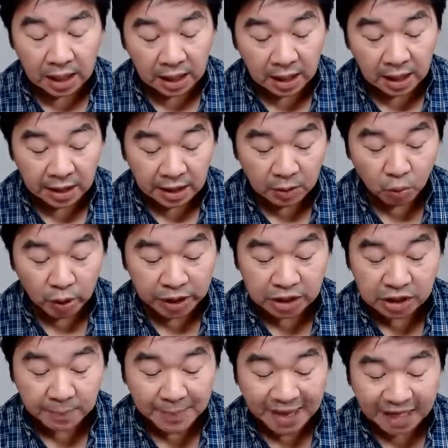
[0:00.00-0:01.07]
What is
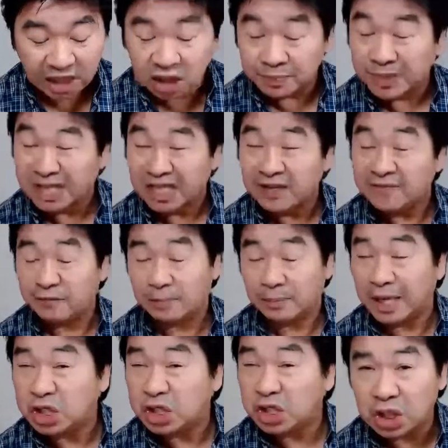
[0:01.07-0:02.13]
a management
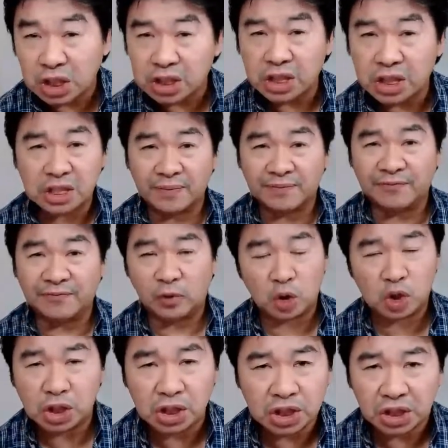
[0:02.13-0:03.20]
information system
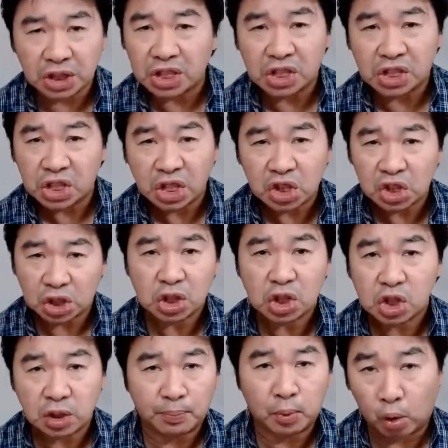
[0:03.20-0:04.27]
versus a decision
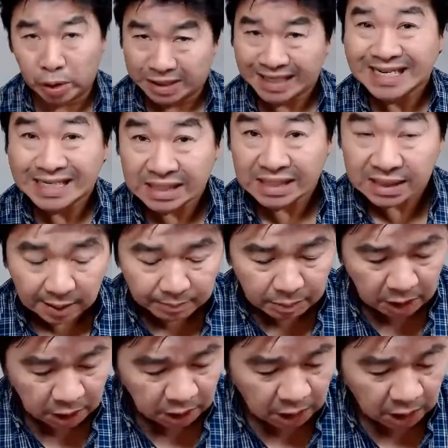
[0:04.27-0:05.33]
support system,
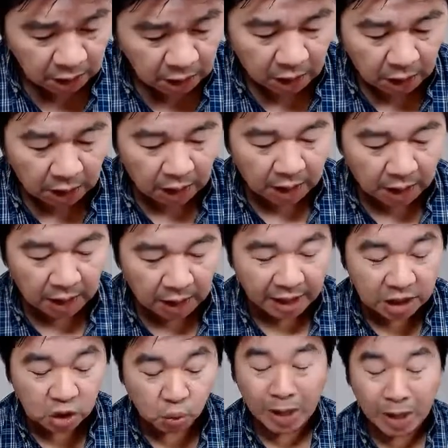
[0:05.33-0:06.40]
as
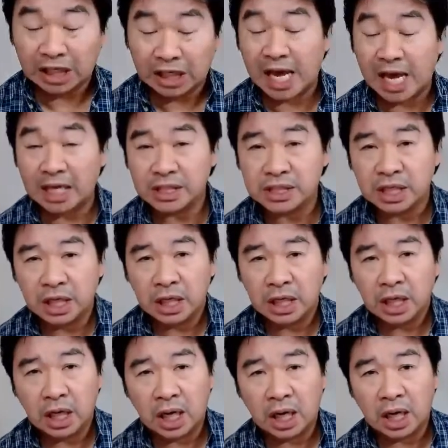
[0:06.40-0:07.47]
well as
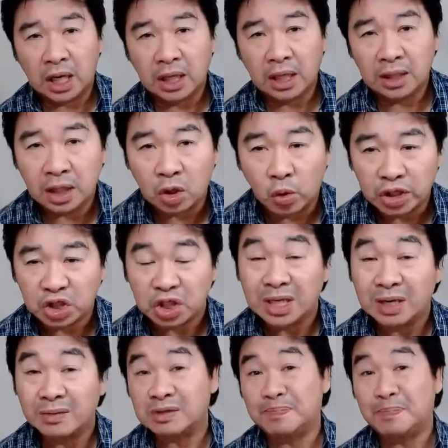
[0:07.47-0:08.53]
a question
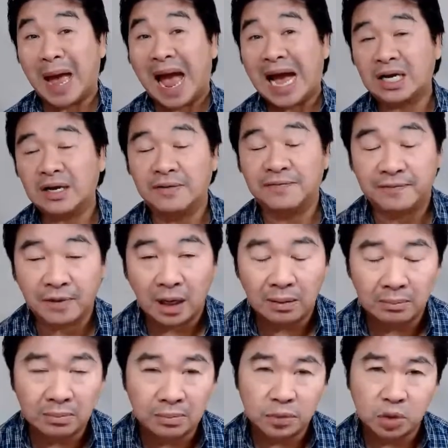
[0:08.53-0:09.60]
comes back
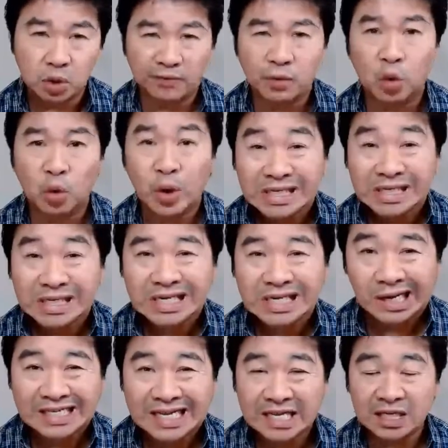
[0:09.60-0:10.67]
from sort of quiz
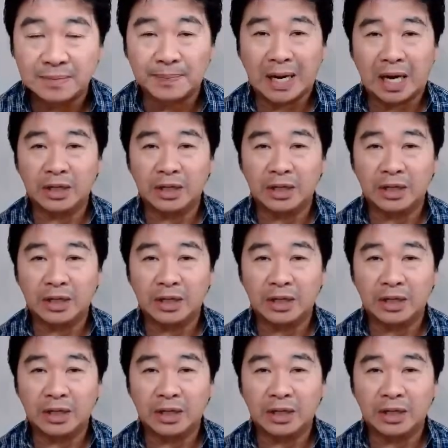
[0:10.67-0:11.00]
content about